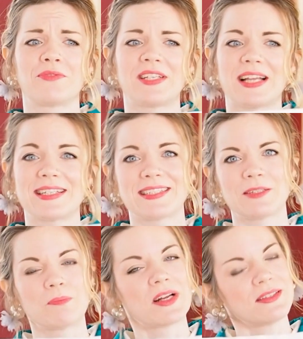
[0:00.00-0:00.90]

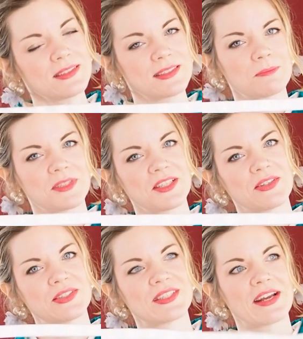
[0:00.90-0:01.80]
elastic belts
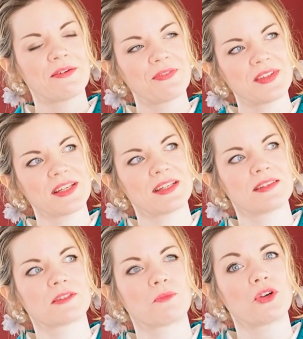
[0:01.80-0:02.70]
because I think it's more